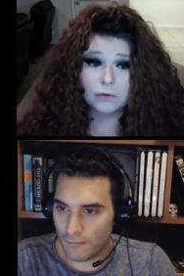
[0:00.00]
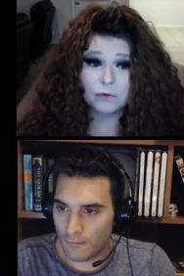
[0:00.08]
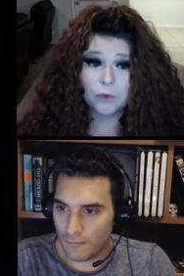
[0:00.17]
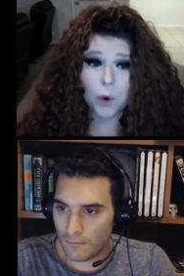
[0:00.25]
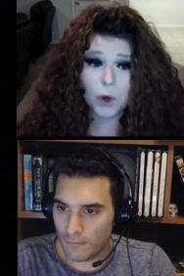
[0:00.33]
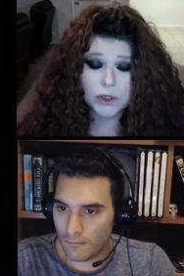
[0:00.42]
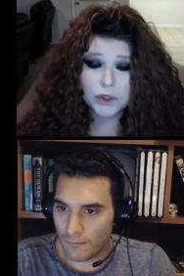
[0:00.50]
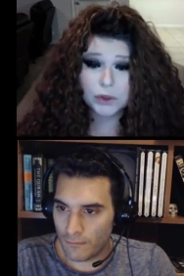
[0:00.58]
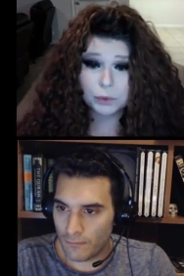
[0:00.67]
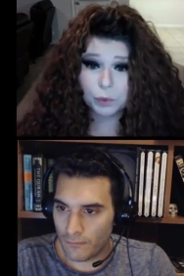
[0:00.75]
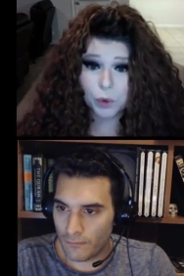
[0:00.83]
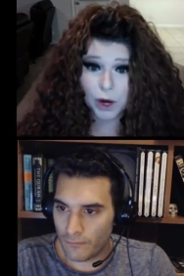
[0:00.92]
Speaker 1: forced
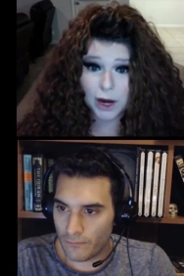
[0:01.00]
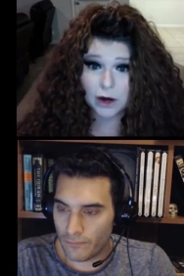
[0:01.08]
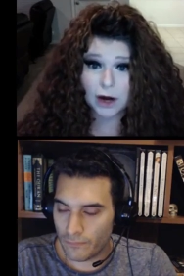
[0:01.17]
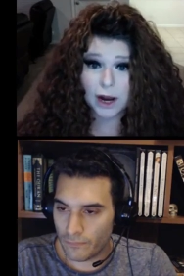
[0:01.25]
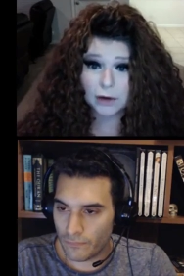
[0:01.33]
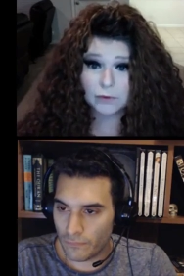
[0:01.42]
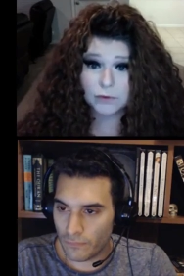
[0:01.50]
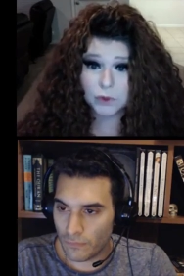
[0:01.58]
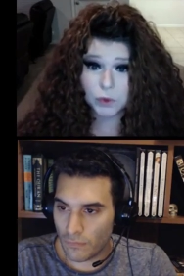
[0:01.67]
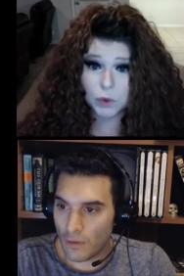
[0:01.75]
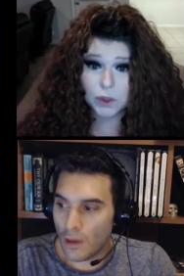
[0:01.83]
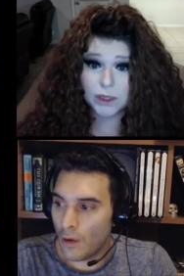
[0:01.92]
prayer out of
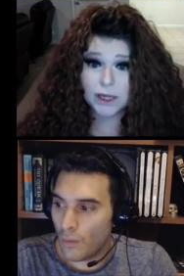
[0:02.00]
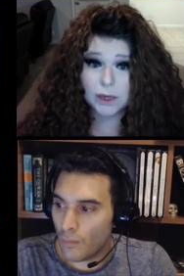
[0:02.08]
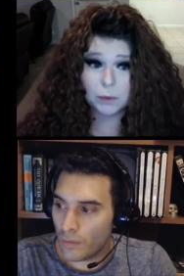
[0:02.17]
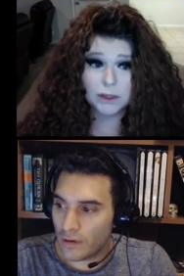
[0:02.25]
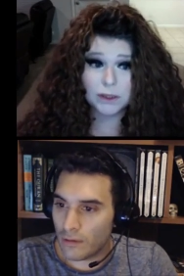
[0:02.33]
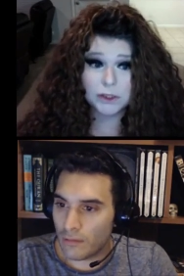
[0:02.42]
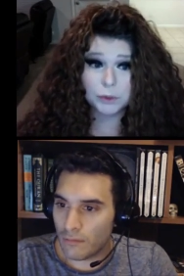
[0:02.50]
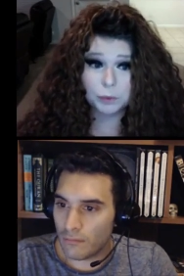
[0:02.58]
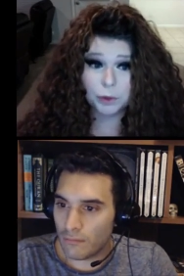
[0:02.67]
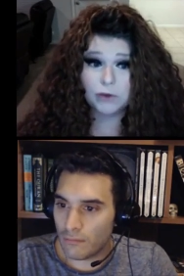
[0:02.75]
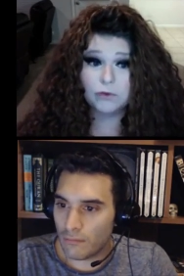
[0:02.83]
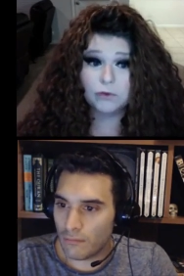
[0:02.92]
school. He what? wants to
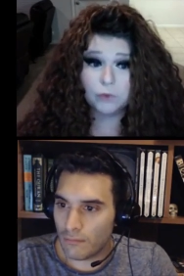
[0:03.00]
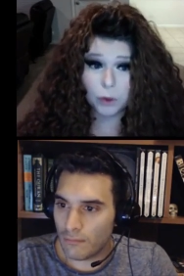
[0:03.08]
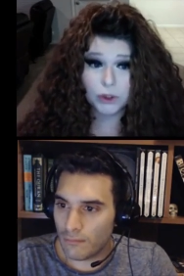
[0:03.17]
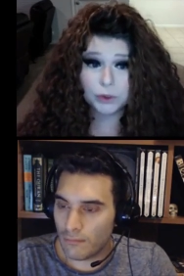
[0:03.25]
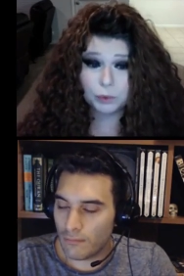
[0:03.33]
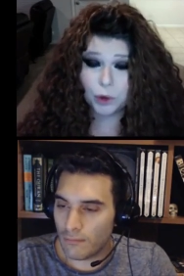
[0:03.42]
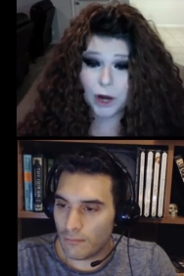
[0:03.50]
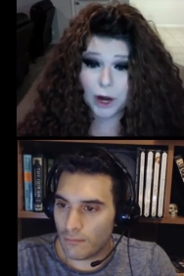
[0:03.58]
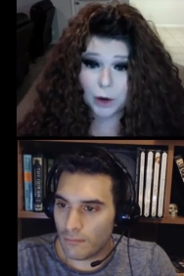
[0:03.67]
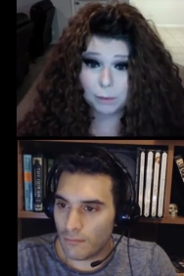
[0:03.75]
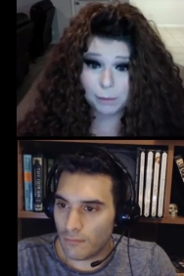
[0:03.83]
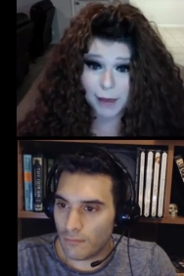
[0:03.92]
bring forced
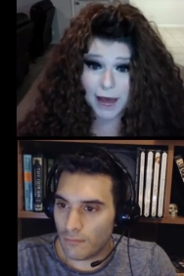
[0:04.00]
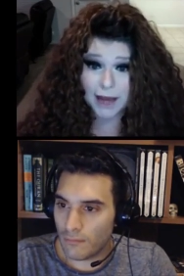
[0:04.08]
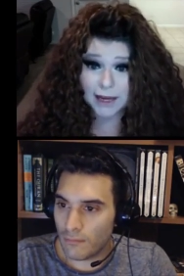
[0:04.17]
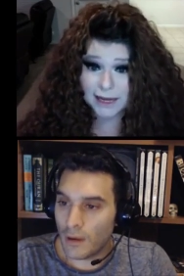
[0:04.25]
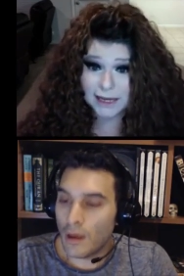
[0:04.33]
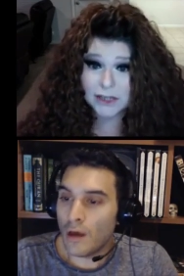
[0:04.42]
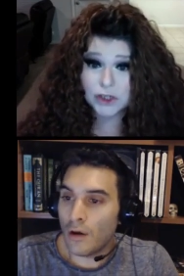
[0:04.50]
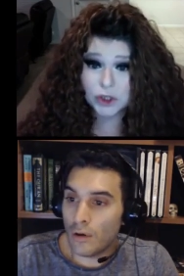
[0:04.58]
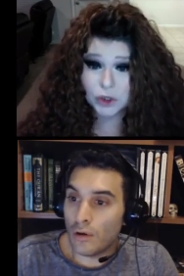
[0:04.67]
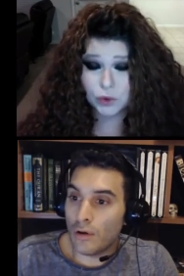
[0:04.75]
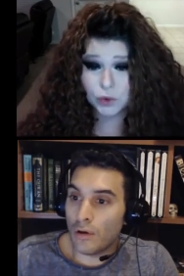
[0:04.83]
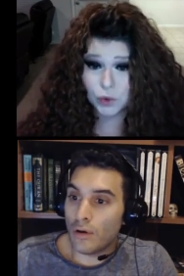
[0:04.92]
prayer back
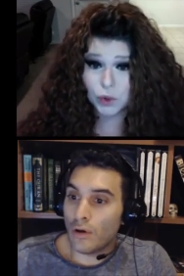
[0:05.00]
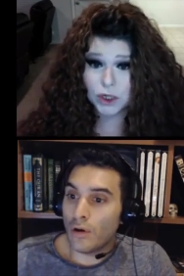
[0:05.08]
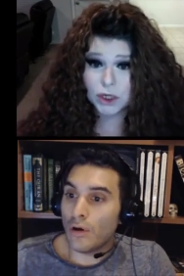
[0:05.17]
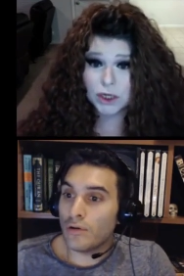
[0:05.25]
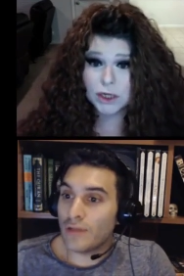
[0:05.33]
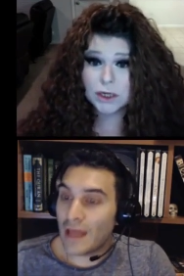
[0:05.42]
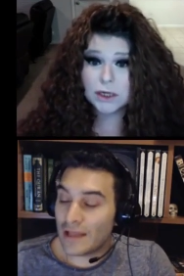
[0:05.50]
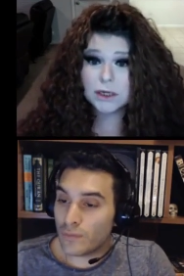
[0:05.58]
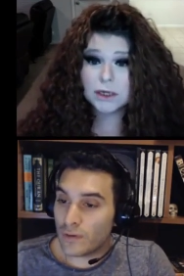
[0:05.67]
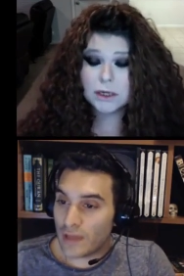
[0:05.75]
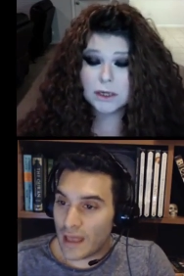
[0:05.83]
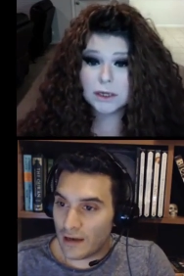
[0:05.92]
into school. That's
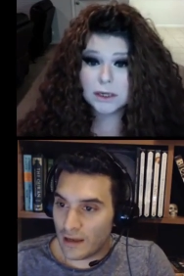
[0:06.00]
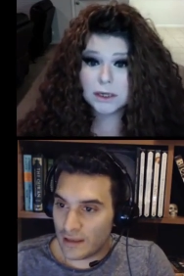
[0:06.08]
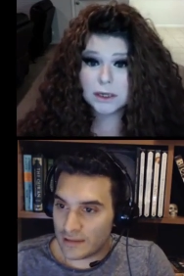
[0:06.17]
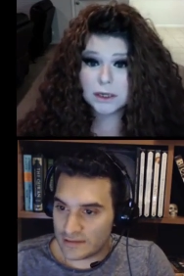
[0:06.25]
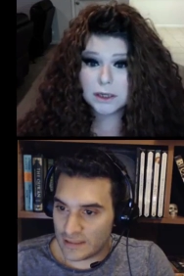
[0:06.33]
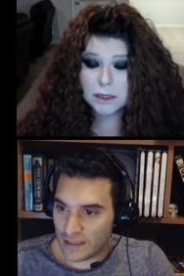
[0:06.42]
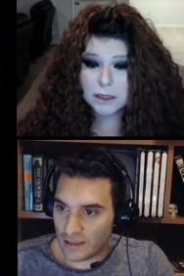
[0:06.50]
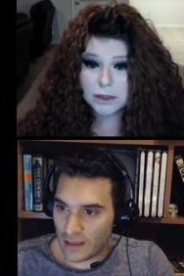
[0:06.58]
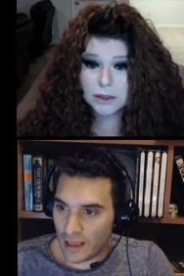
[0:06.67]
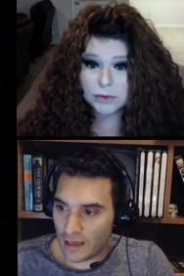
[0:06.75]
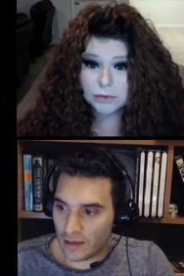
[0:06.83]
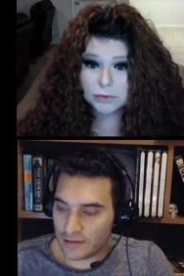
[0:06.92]
Speaker 2: what Hannah is saying.
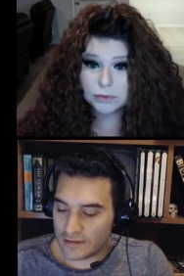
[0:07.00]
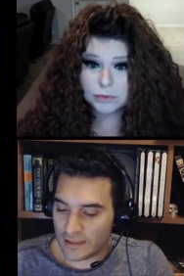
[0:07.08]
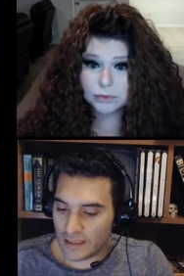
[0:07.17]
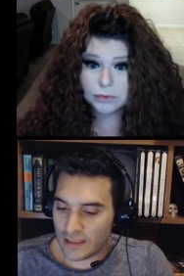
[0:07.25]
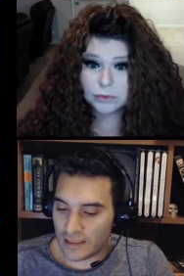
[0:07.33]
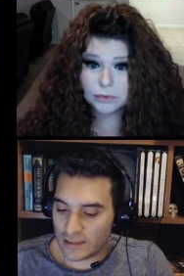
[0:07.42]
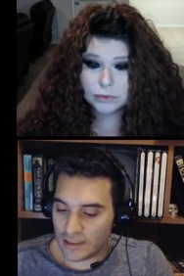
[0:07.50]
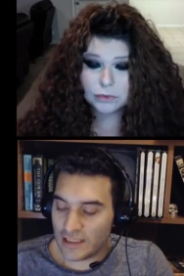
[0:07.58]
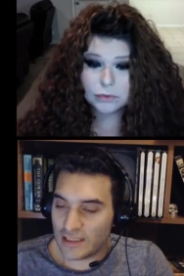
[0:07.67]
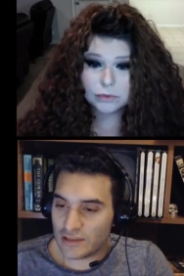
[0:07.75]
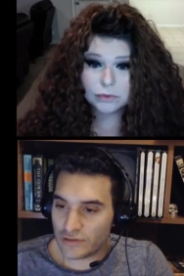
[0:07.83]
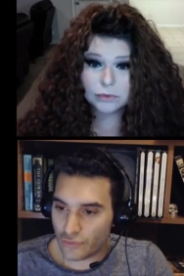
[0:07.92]
Hannah is saying that
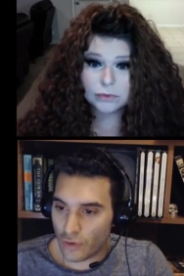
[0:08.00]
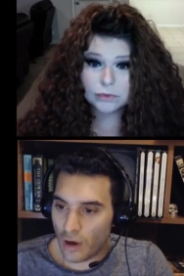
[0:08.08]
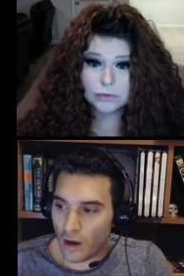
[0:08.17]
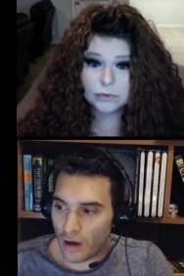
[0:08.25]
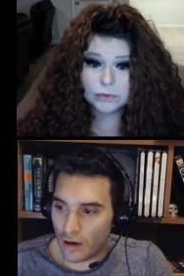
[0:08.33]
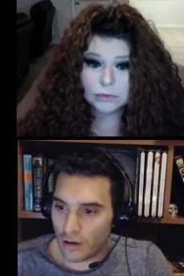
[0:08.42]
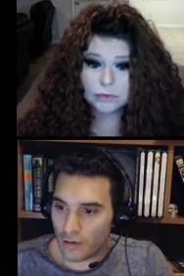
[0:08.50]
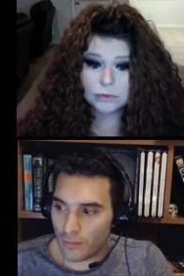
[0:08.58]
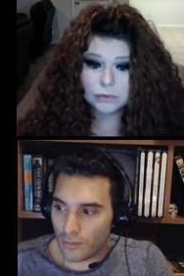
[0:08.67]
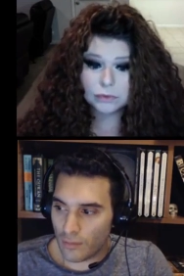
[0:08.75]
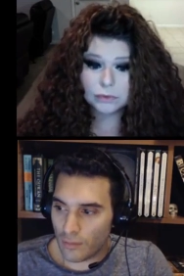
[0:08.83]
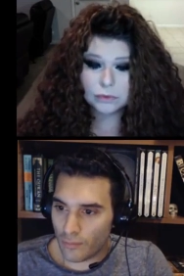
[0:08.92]
he is wrong,
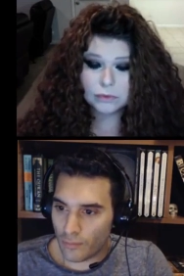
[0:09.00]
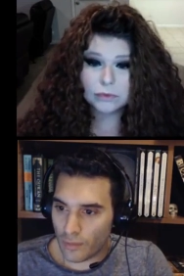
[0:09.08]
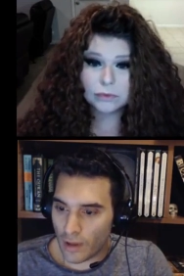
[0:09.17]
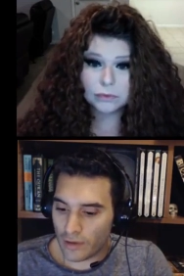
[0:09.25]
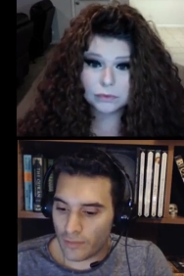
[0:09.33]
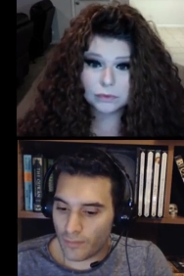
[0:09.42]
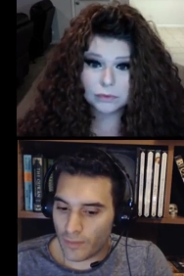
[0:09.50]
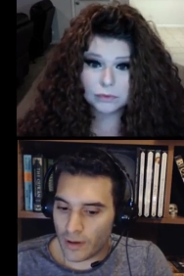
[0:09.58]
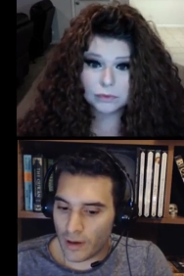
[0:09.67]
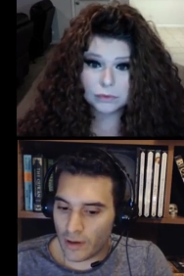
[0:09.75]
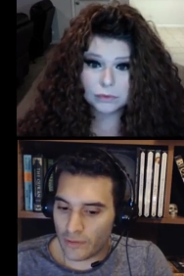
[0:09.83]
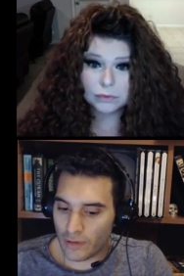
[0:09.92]
like,
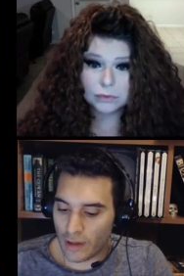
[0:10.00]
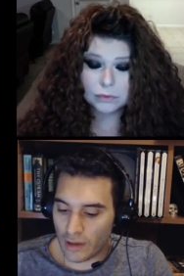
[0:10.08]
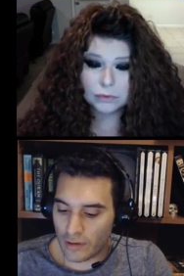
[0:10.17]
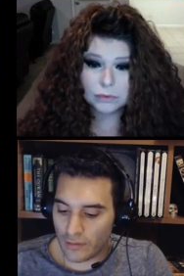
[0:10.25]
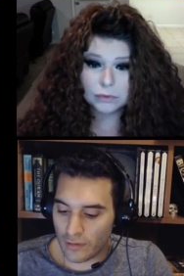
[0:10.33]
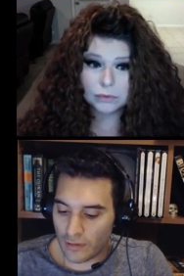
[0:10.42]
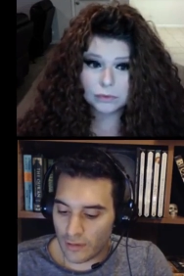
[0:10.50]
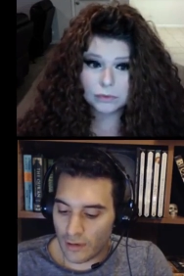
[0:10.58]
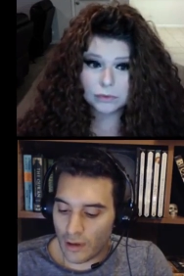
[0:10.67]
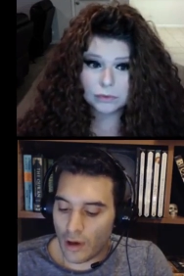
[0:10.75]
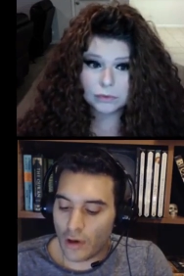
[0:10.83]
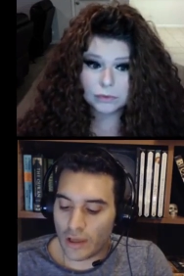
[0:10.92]
because, like,
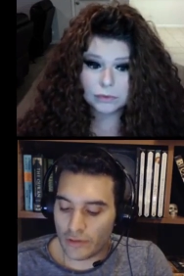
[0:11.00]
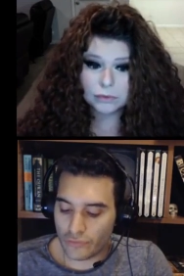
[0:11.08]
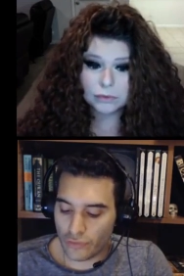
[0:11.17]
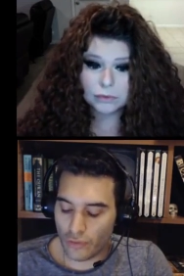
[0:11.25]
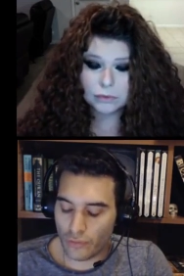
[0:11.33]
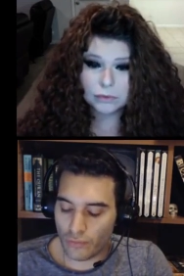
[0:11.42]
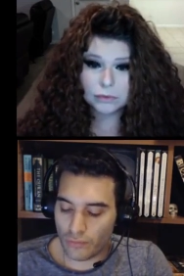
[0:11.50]
okay, so,